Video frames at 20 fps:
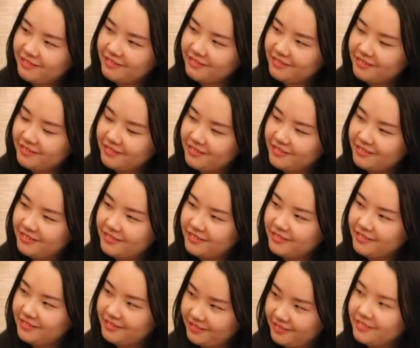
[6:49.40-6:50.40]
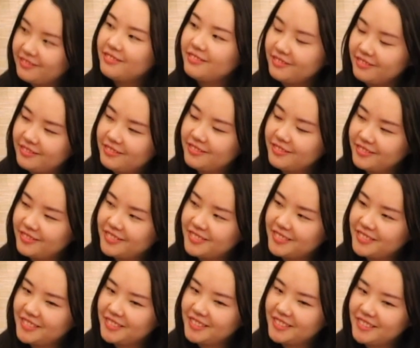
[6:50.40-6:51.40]

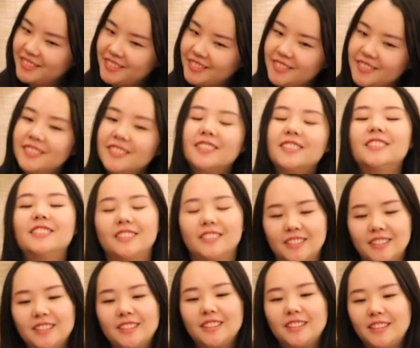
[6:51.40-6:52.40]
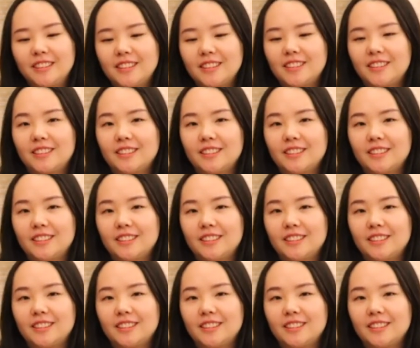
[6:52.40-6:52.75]
The person shown says nothing.